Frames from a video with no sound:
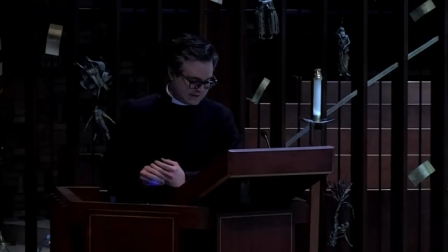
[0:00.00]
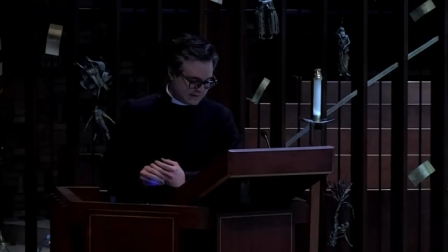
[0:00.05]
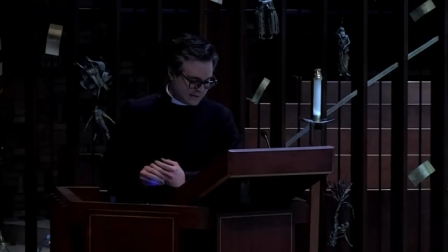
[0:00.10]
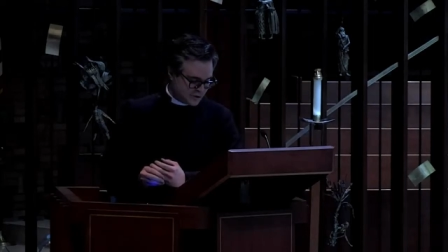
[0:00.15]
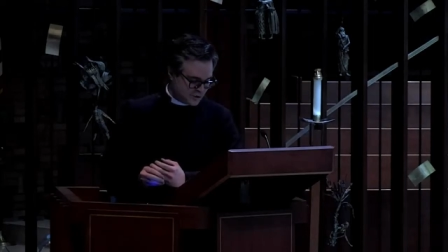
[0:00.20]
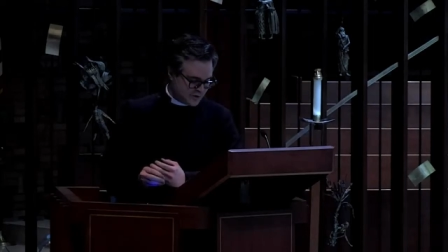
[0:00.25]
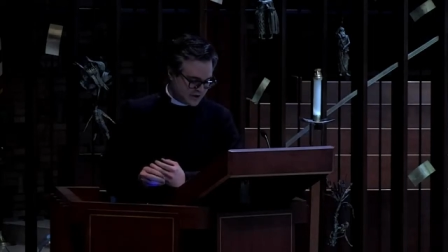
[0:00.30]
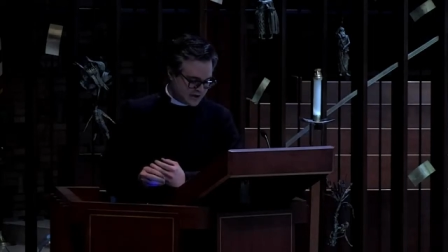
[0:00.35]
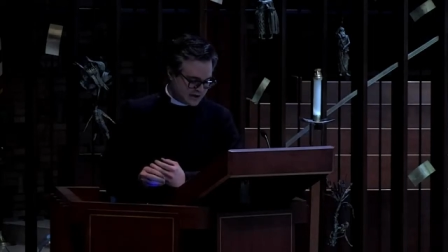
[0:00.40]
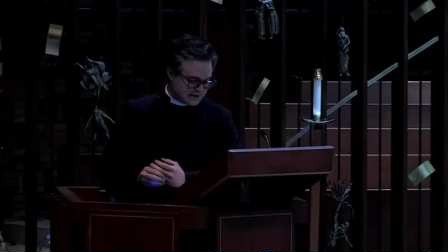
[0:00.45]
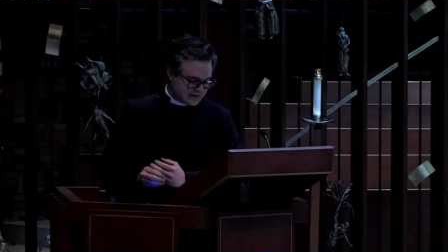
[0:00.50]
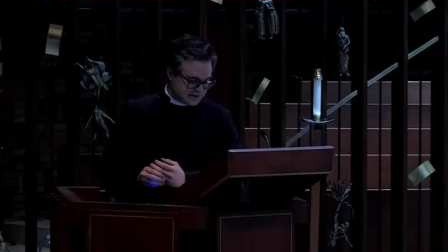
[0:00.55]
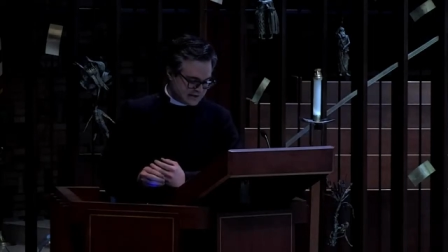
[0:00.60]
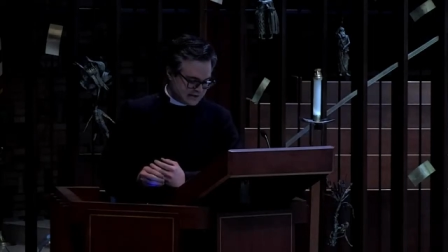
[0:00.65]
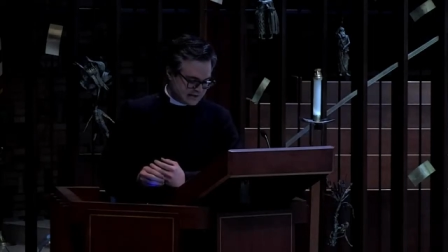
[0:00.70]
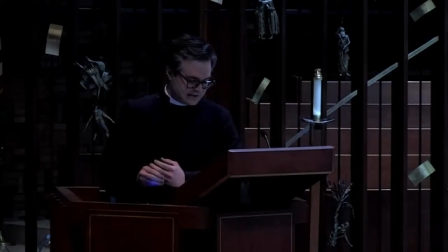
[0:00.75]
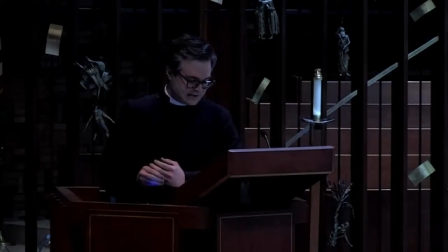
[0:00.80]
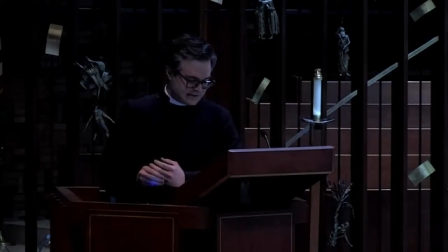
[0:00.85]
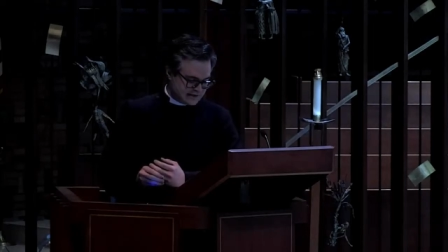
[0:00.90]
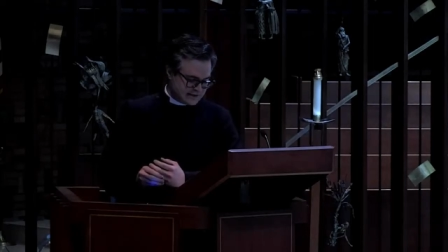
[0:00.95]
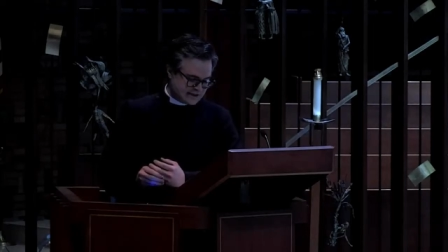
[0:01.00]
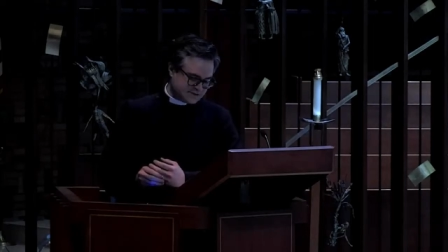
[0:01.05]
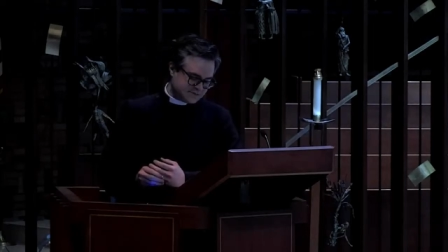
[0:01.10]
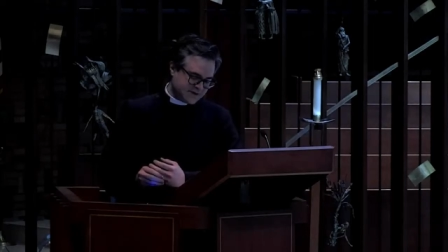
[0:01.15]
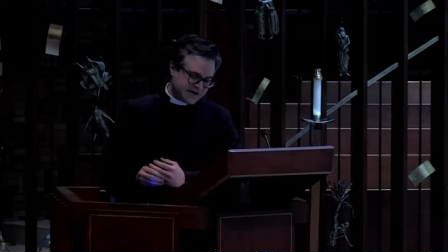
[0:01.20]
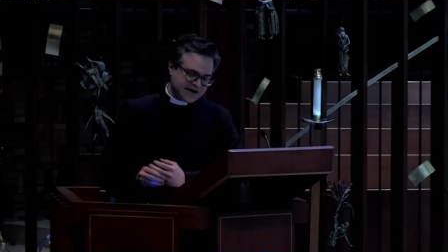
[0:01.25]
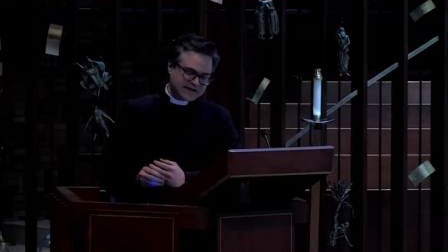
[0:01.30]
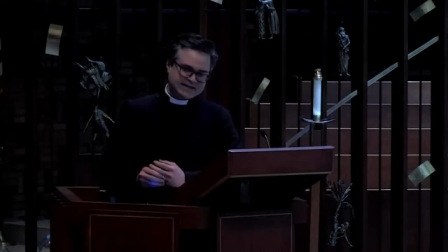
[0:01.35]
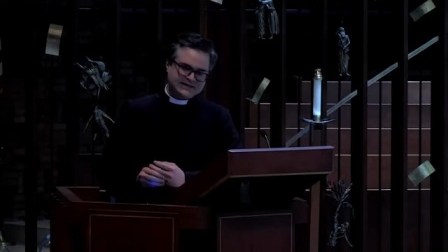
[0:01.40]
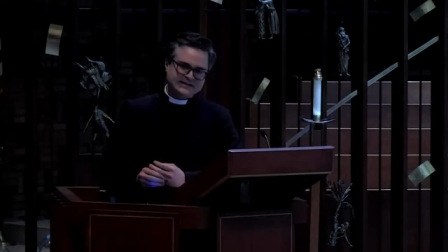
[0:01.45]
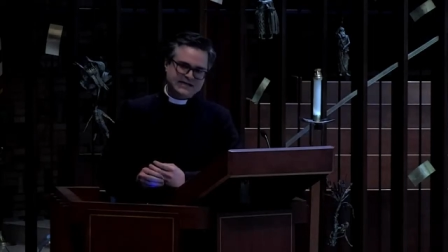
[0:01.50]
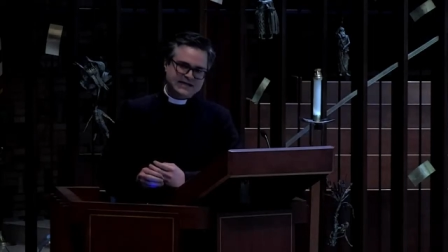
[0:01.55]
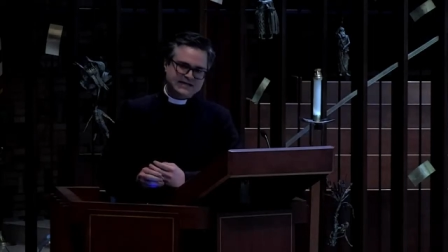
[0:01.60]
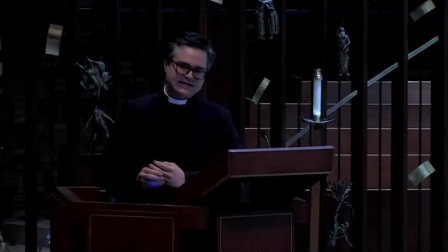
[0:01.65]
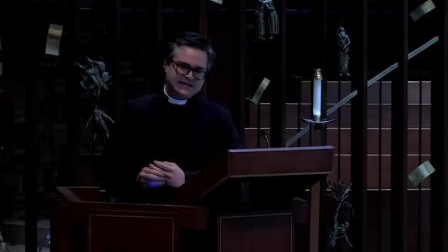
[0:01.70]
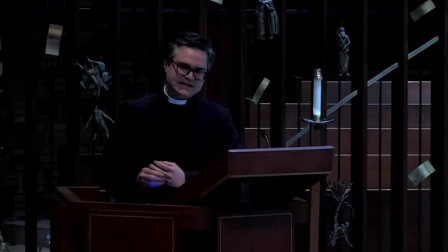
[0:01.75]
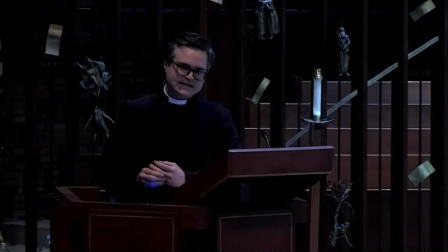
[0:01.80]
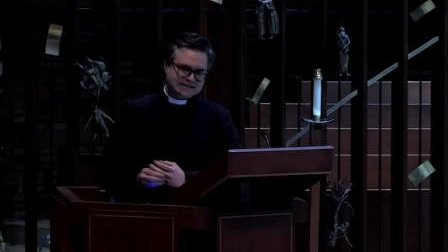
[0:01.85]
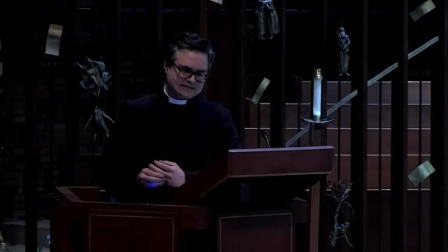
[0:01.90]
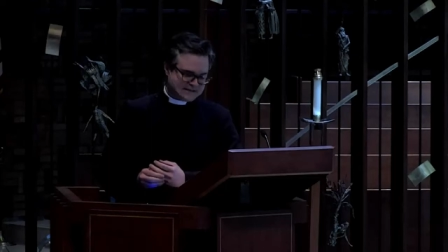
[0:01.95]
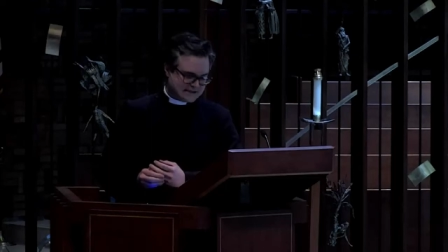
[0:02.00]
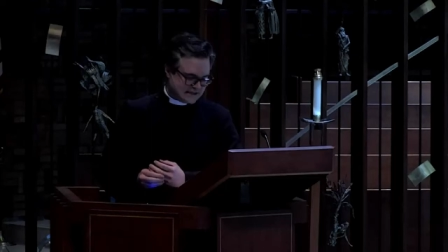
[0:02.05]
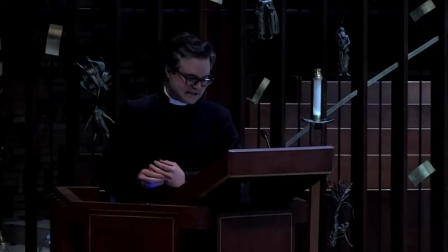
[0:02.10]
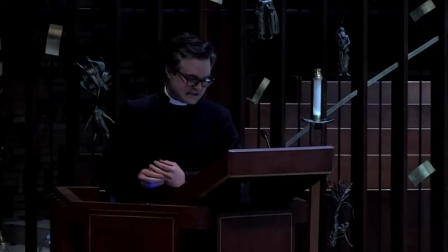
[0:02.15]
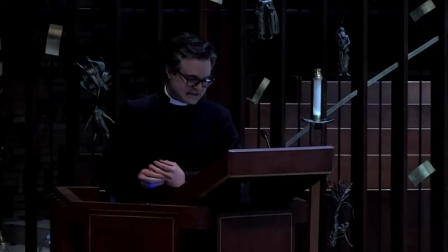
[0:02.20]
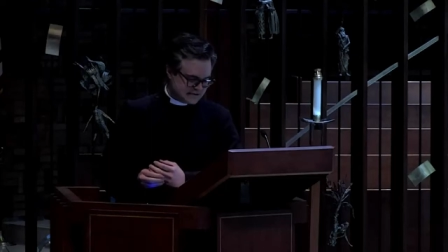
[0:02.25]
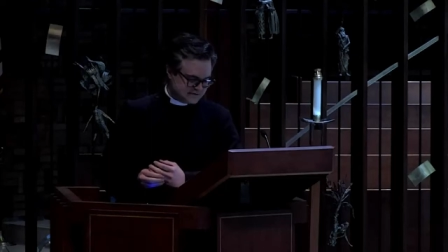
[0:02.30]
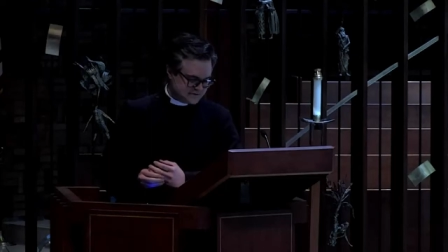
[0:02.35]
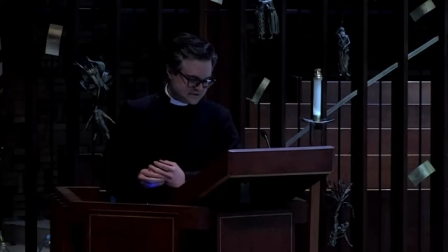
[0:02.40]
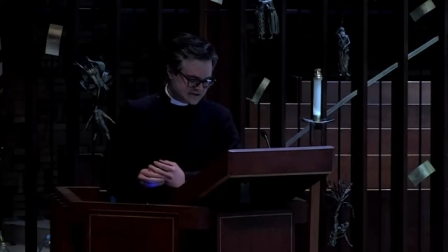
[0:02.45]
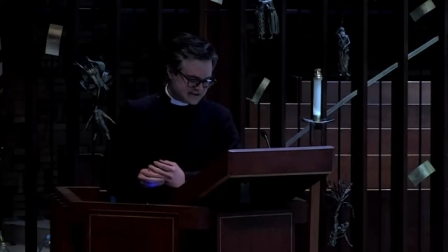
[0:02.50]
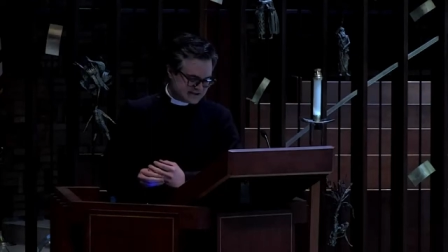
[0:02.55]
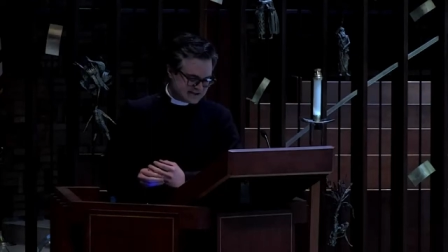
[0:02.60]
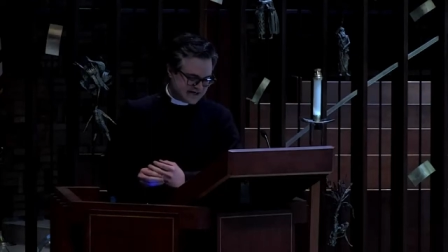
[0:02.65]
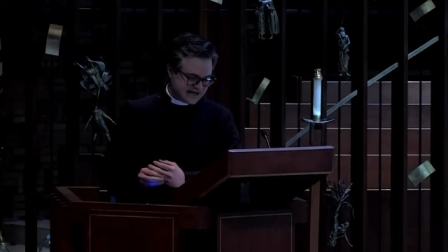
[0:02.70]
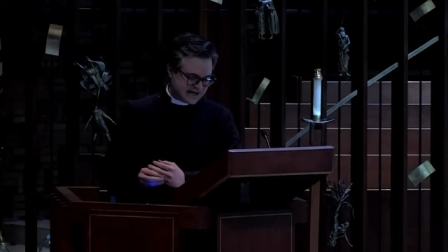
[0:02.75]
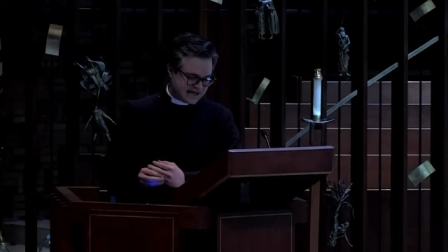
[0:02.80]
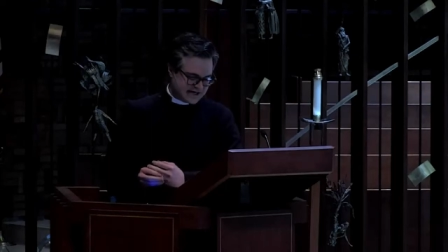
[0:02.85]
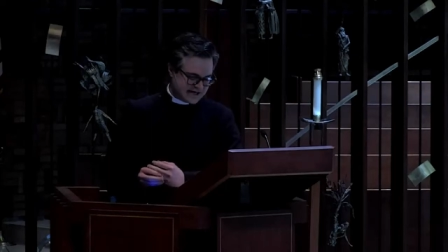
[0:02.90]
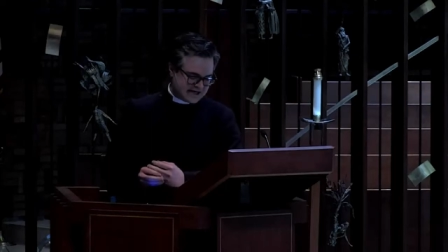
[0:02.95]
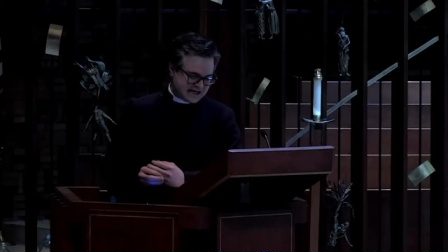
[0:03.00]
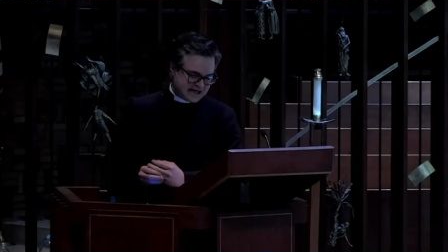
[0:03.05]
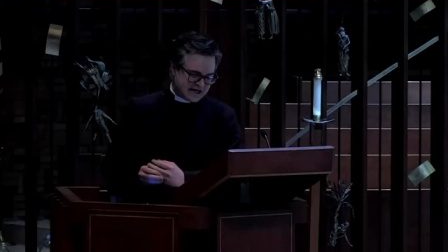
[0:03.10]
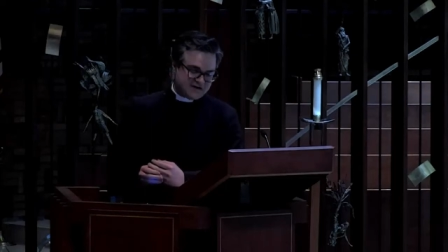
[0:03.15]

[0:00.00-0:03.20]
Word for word: who in this past Sunday's Times said,